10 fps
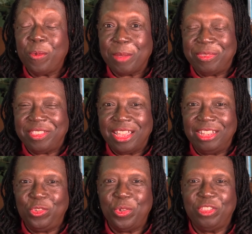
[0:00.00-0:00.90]

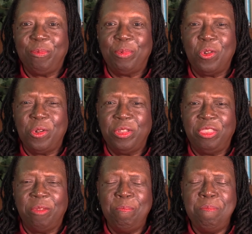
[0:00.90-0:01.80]
website to explore
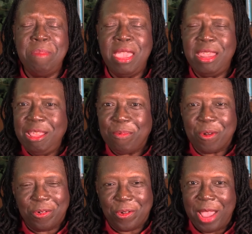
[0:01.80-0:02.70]
the many
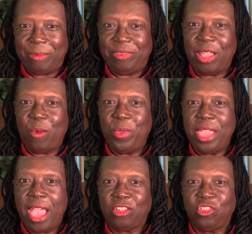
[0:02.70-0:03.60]
programs that
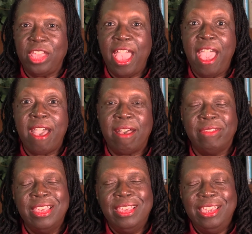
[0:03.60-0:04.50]
we actually
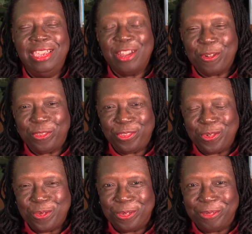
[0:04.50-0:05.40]
have in our
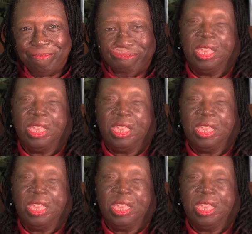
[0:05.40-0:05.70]
school.